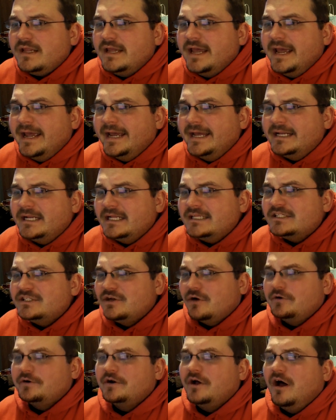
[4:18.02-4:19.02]
And let's
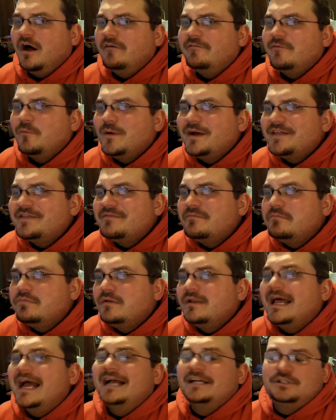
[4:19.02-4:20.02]
start it off with
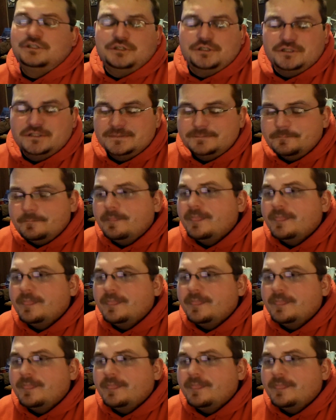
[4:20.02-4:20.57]
Blaster.